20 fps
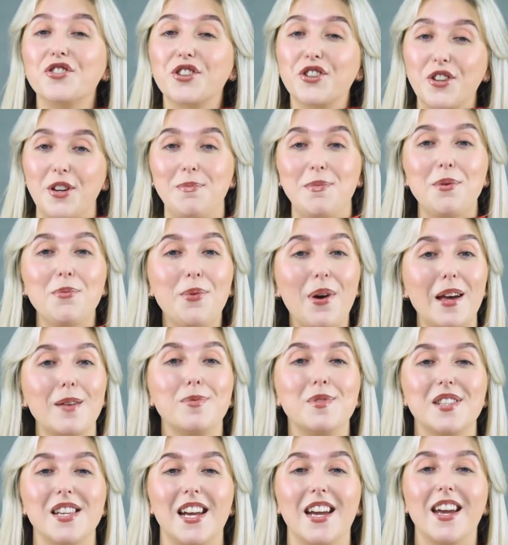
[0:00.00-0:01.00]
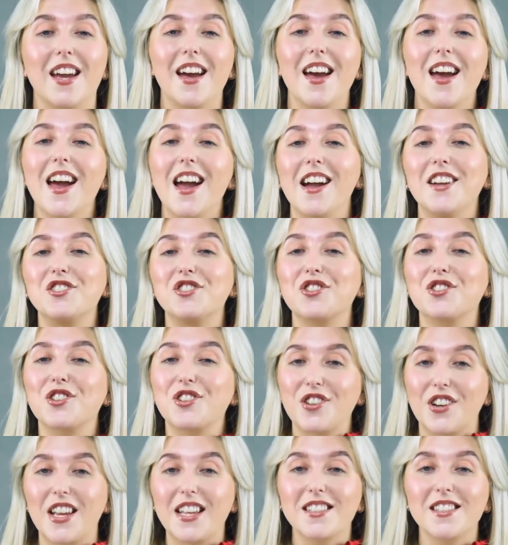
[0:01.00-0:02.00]
recruitment website is your
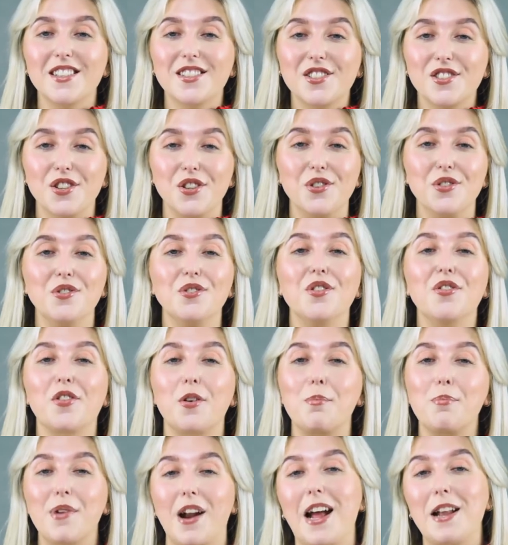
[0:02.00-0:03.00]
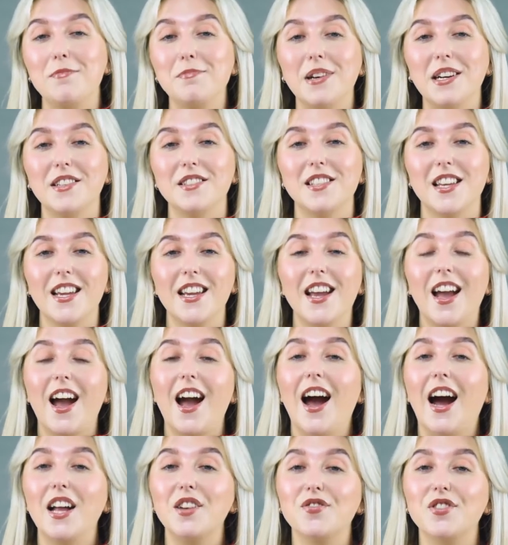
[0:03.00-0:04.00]
greatest tool for brand building,
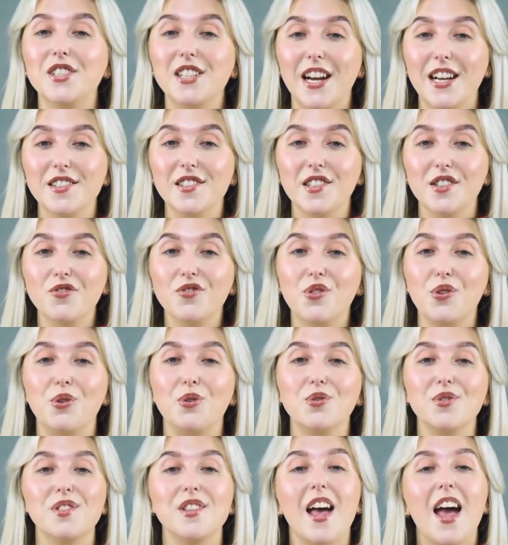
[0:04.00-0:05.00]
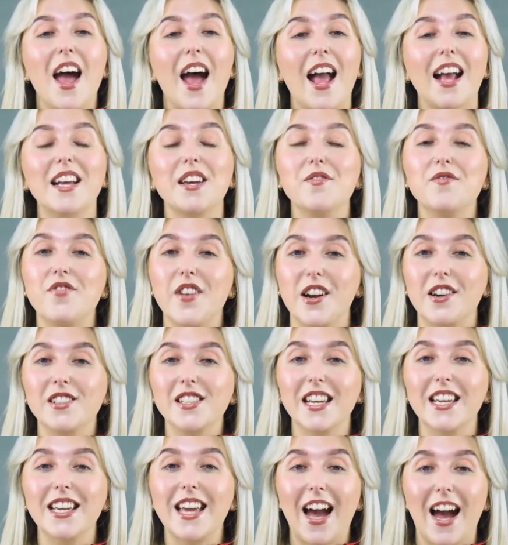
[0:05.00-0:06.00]
advertising roles, and
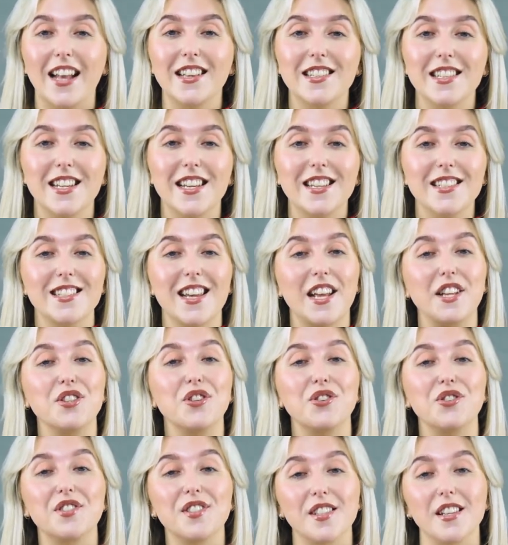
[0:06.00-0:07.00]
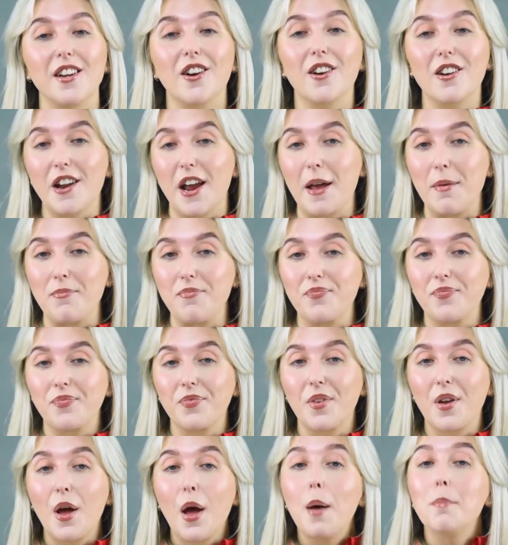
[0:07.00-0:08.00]
converting candidates in your CRM,
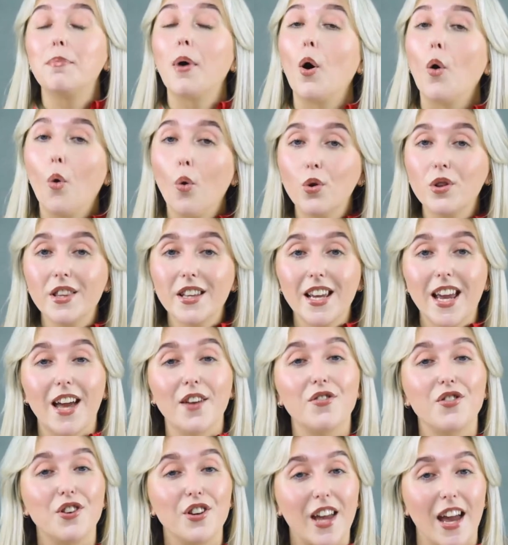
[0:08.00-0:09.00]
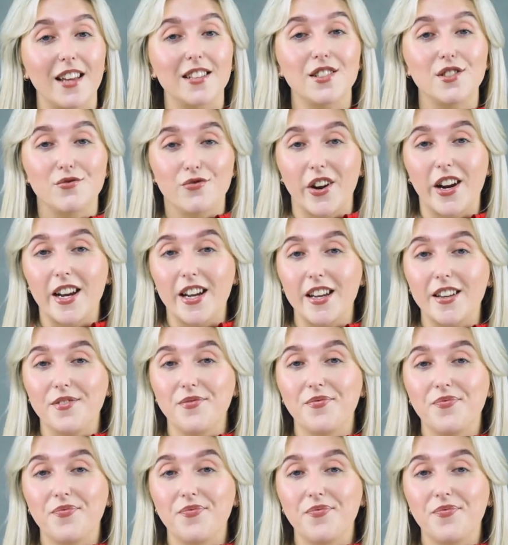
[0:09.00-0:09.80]
but only if you get it right.